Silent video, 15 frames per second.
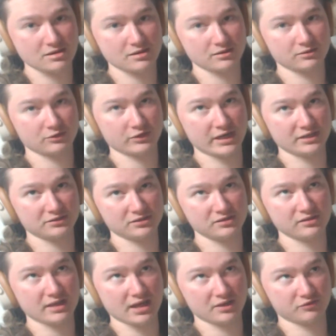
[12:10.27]
Granted,
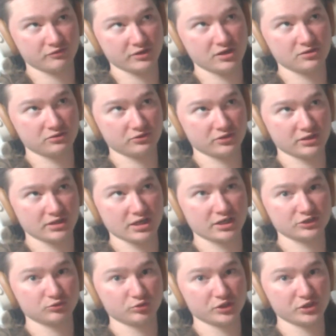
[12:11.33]
that
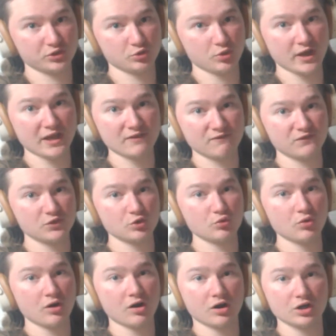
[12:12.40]
$330 will get you a
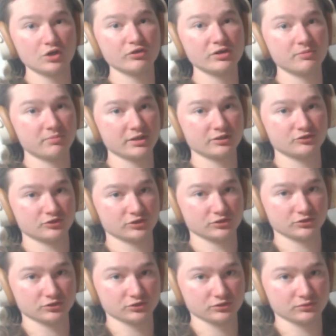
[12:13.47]
few hundred
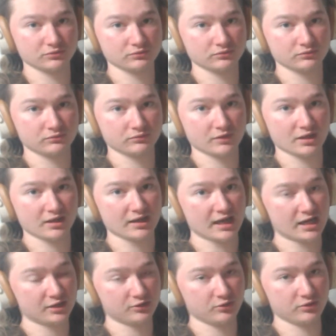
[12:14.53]
pictures,
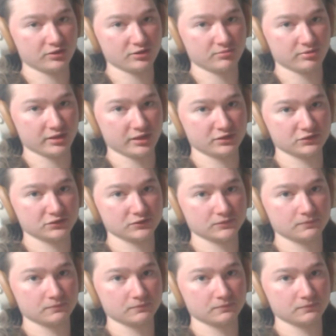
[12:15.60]
not including the plates.